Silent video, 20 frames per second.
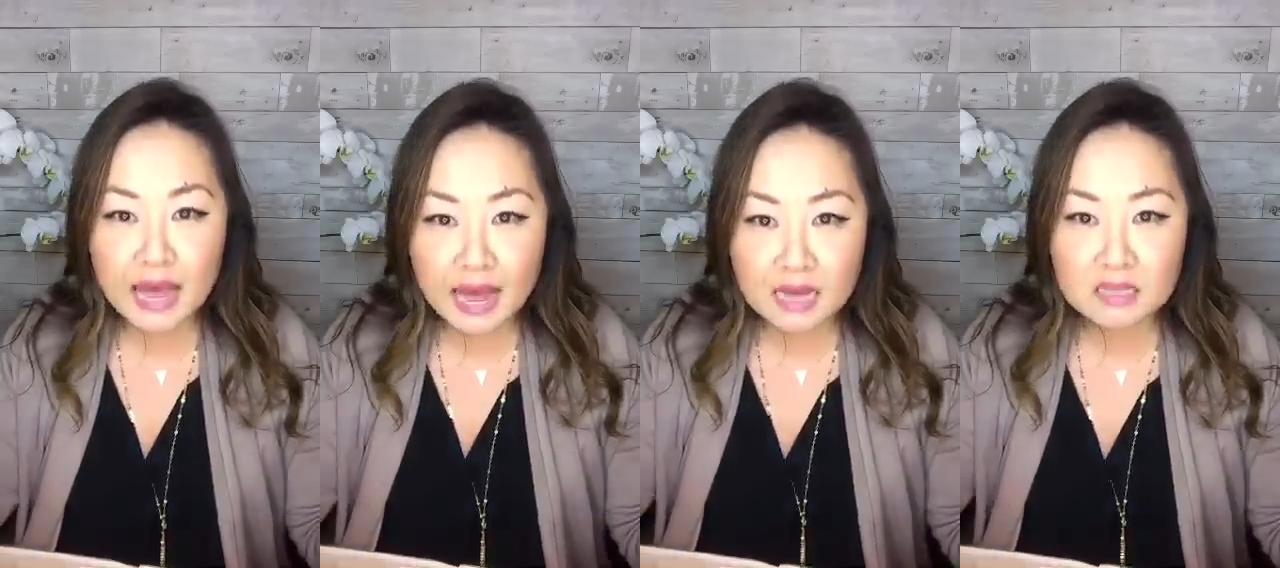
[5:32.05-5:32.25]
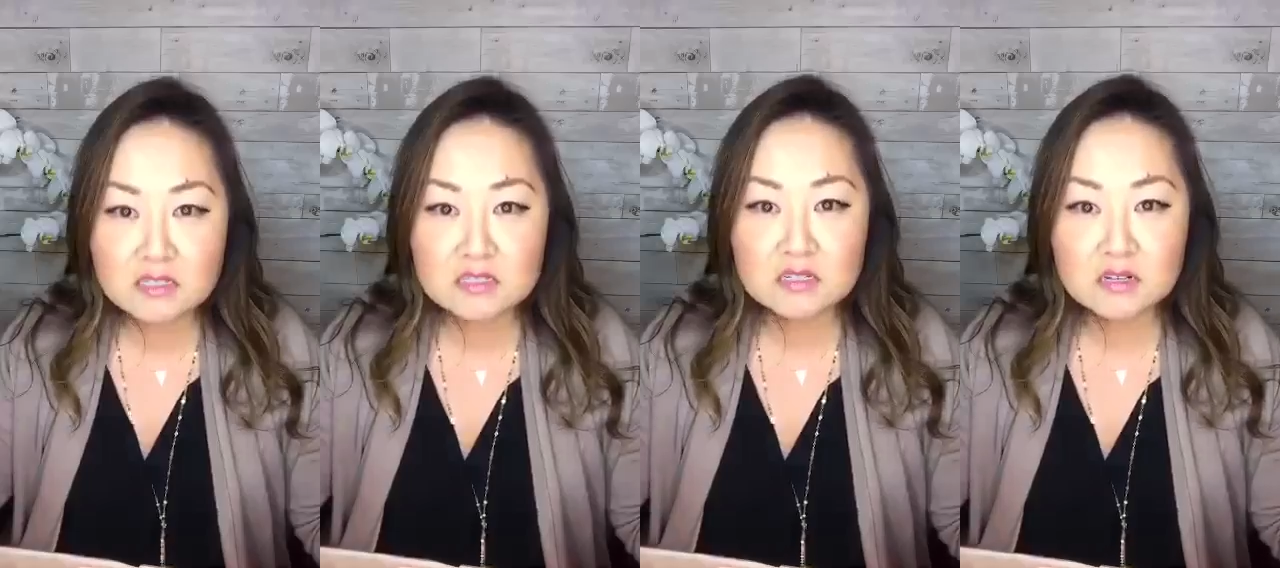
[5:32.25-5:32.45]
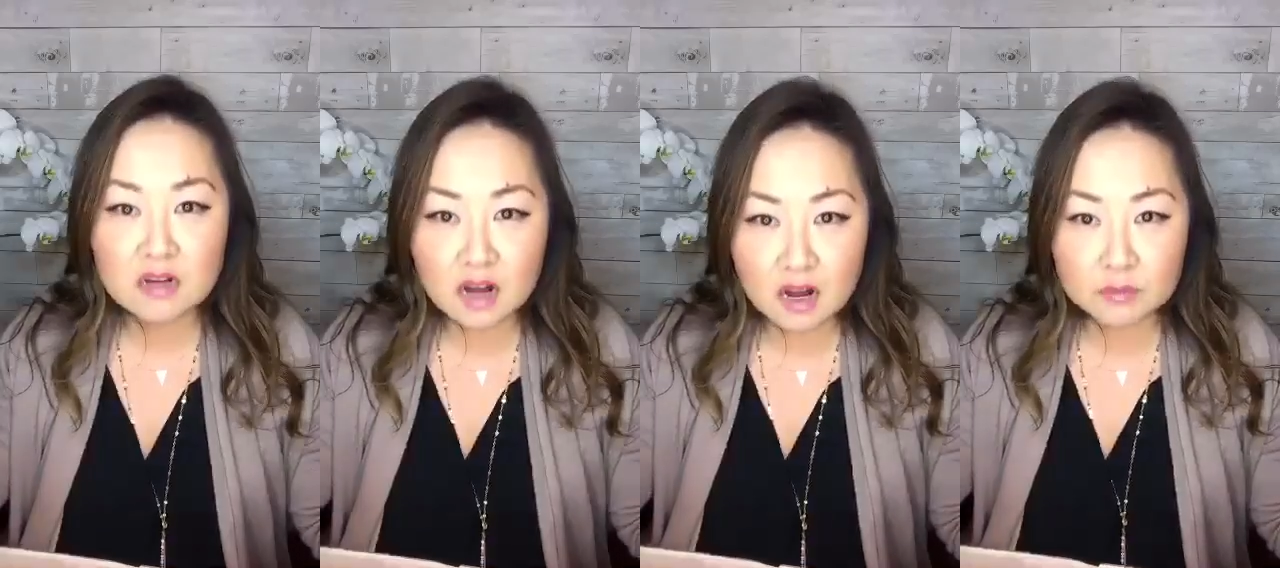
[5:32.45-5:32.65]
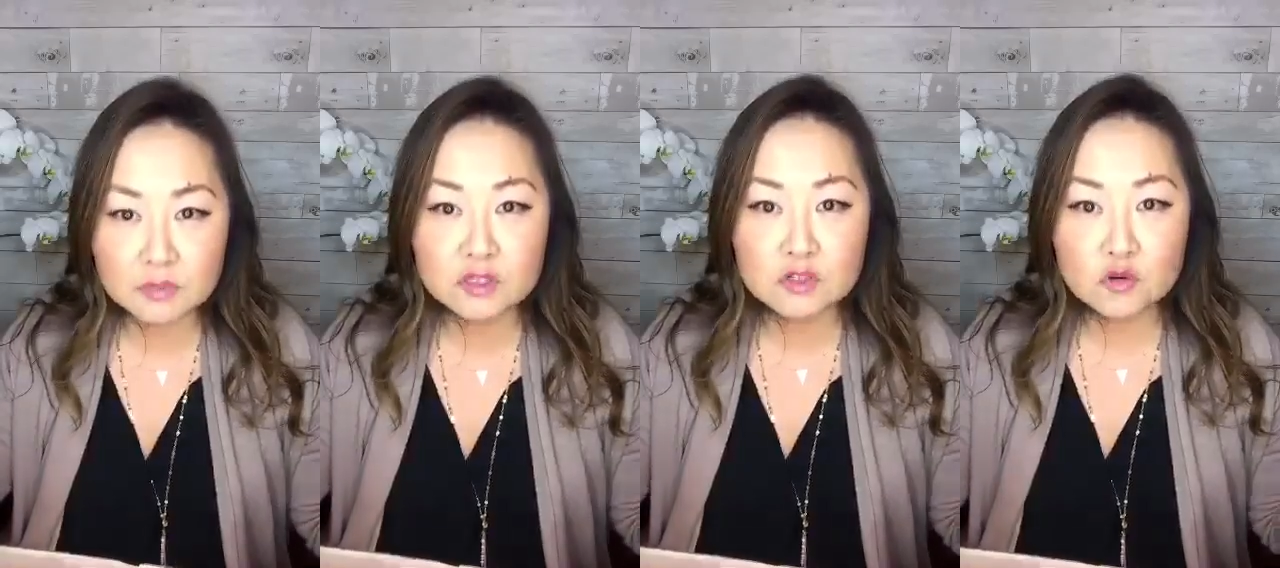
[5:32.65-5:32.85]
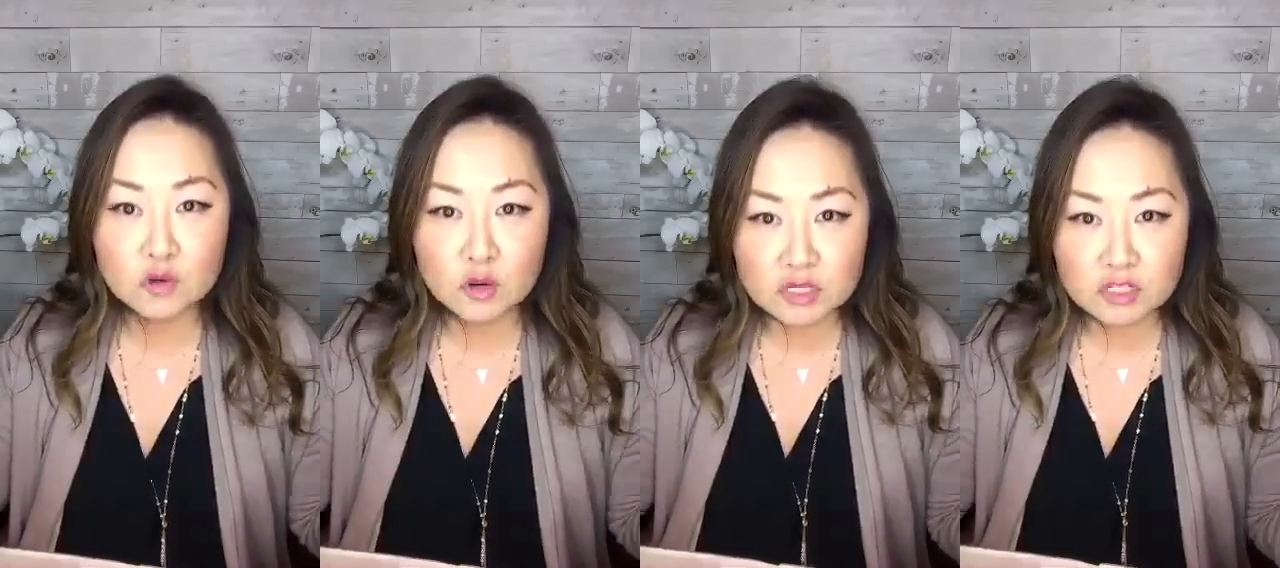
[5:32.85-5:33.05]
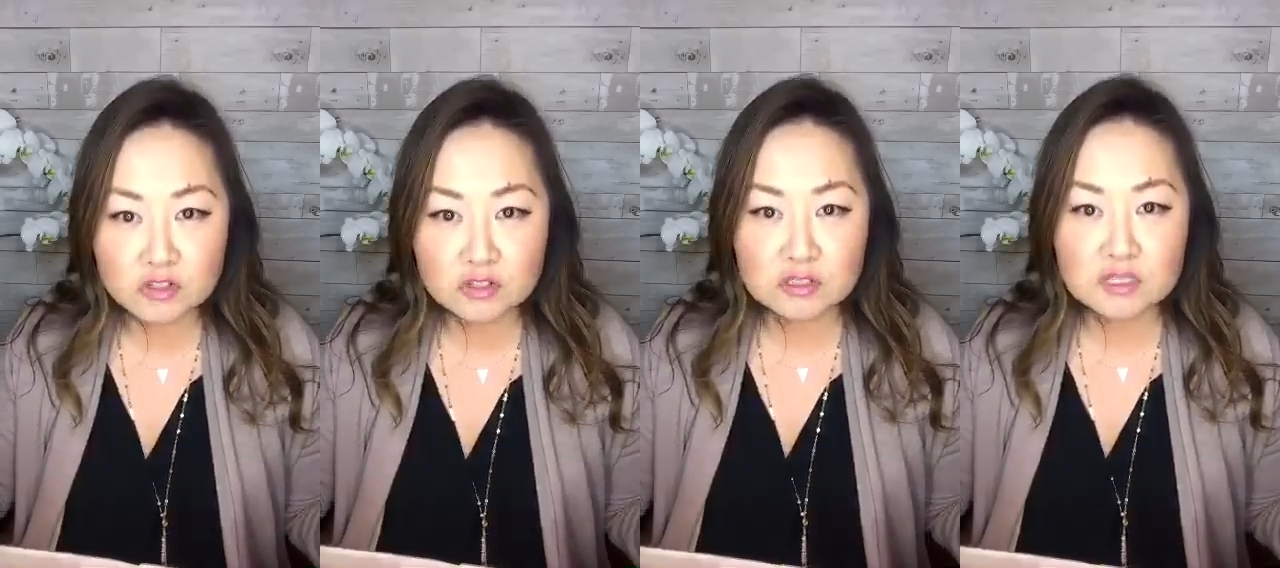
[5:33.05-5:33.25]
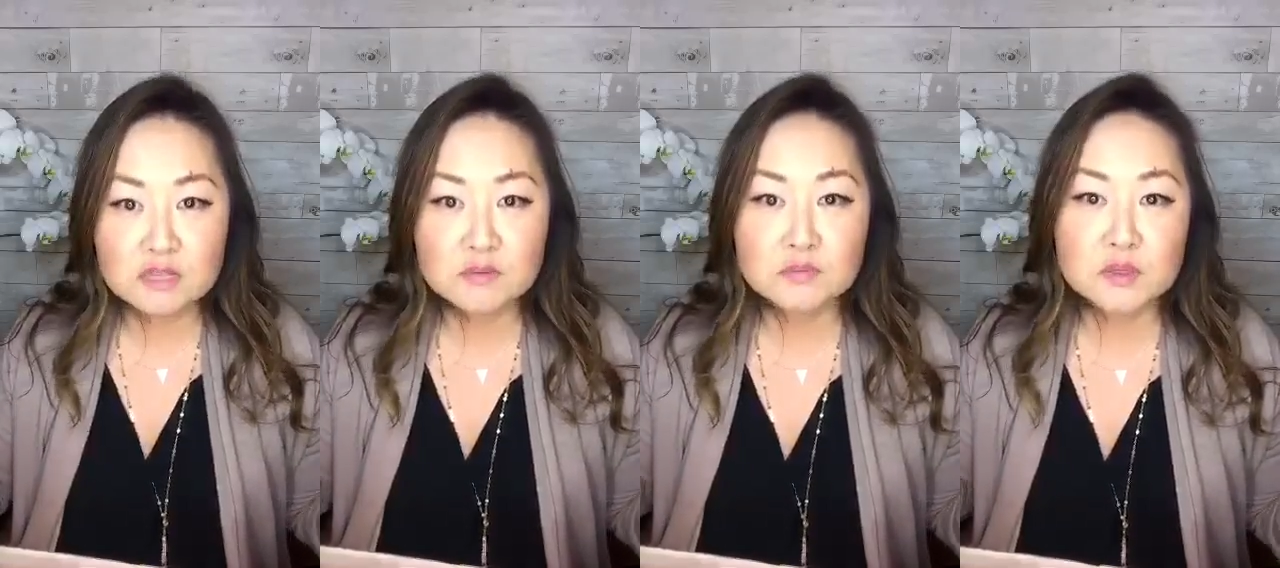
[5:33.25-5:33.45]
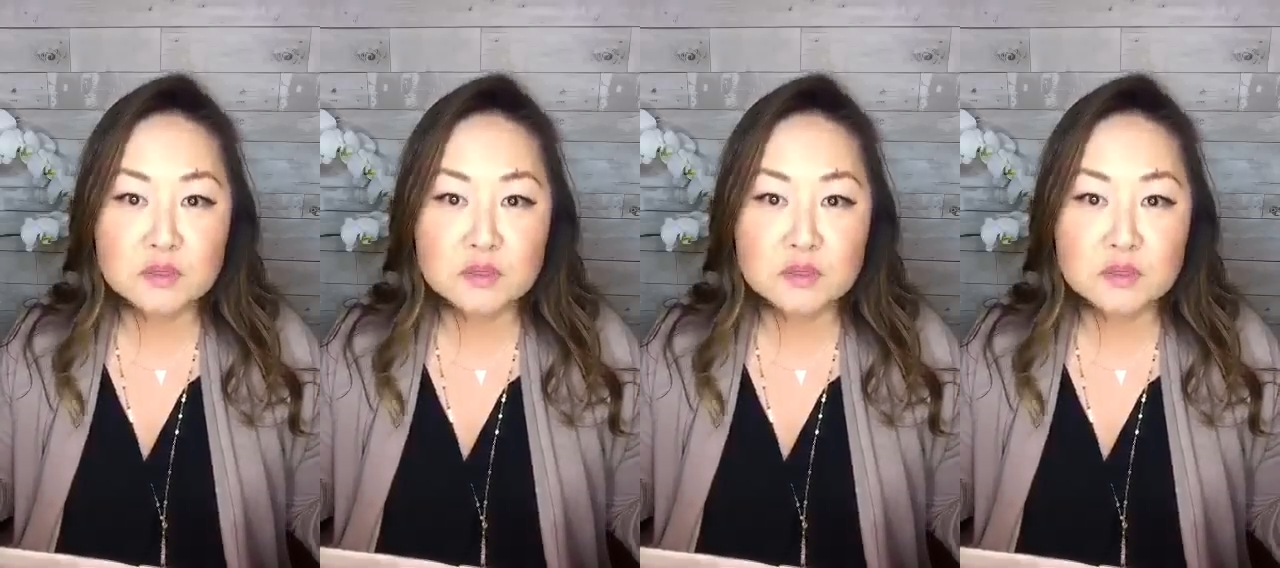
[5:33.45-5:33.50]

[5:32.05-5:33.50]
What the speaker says: asked common questions that